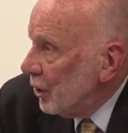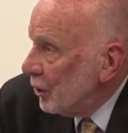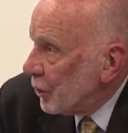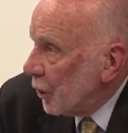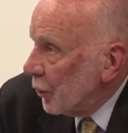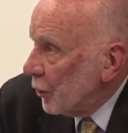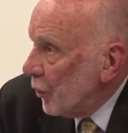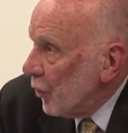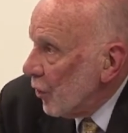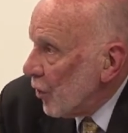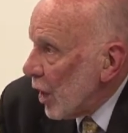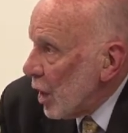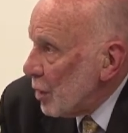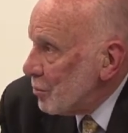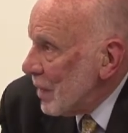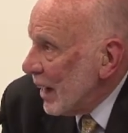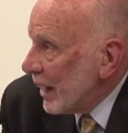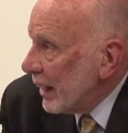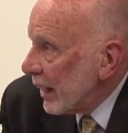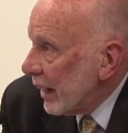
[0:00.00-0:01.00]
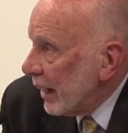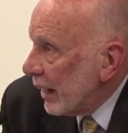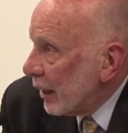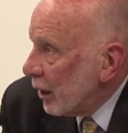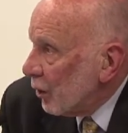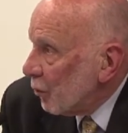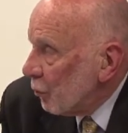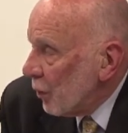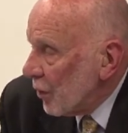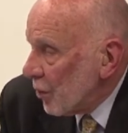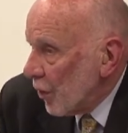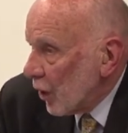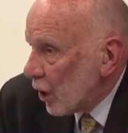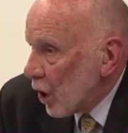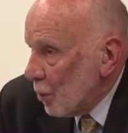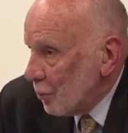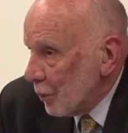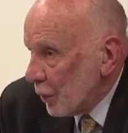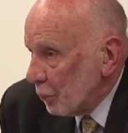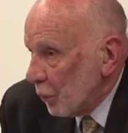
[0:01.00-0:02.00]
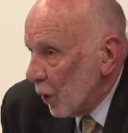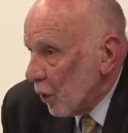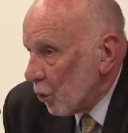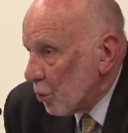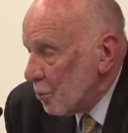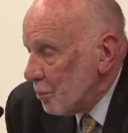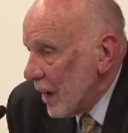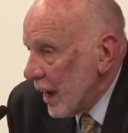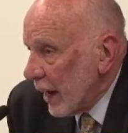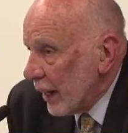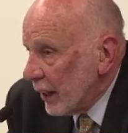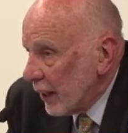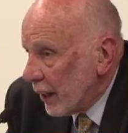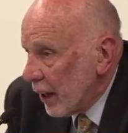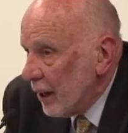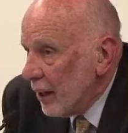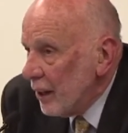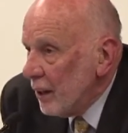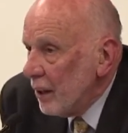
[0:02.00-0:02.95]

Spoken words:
to do their banking with the Commonwealth Bank.